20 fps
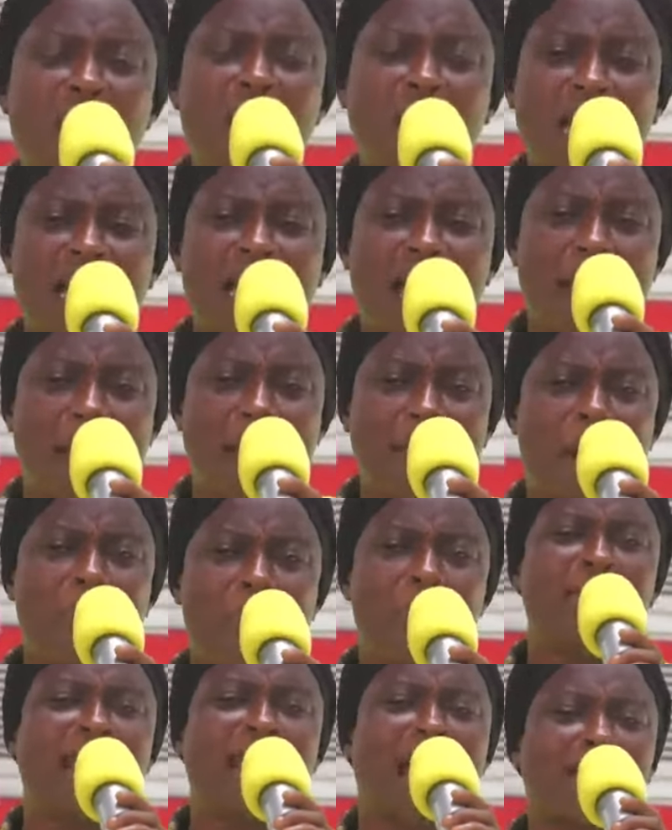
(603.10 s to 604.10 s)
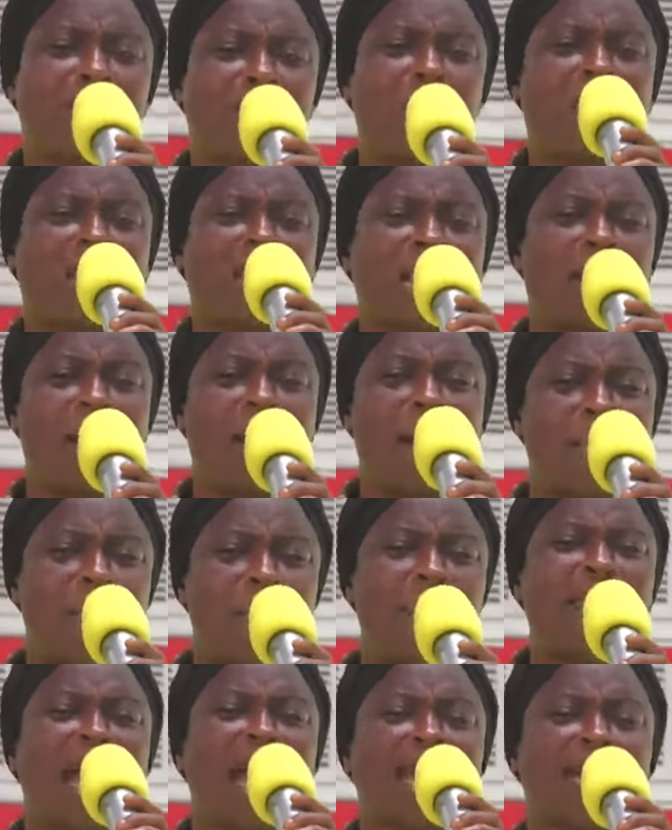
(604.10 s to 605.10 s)
kill our mommy. Daddy, don't kill our mommy.
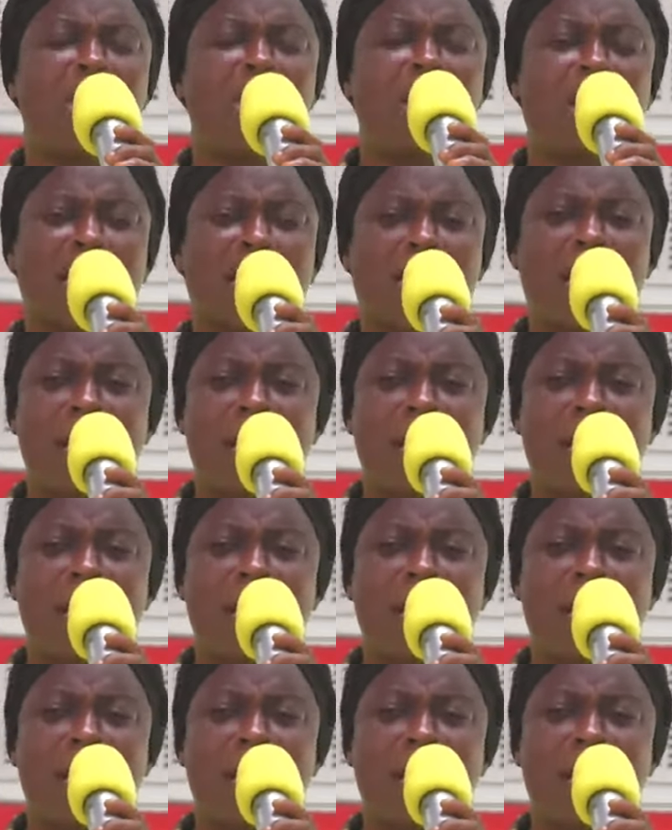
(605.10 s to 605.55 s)
Daddy, don't kill our